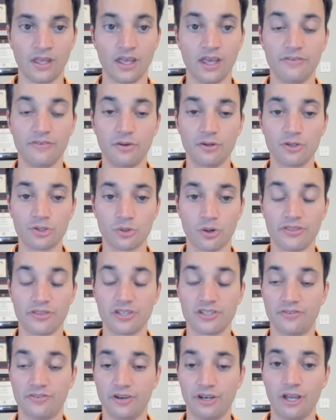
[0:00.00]
If you enjoyed
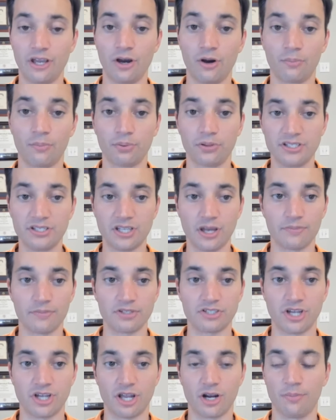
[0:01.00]
this video, please help
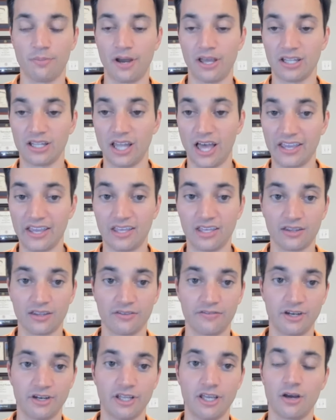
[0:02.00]
this channel by liking
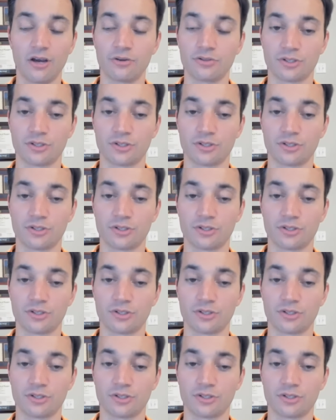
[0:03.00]
the video,